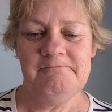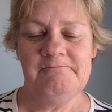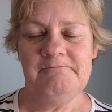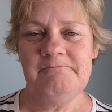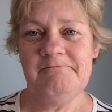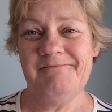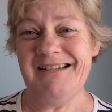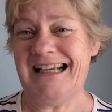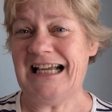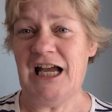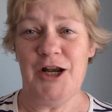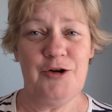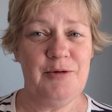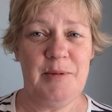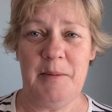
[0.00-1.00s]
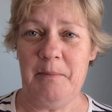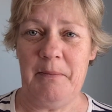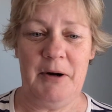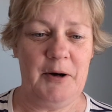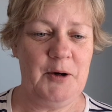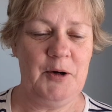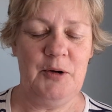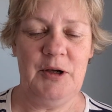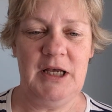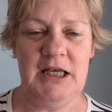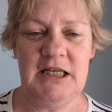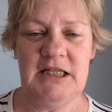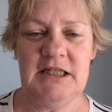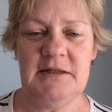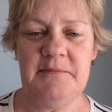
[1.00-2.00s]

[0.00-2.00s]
I can't remember who it is.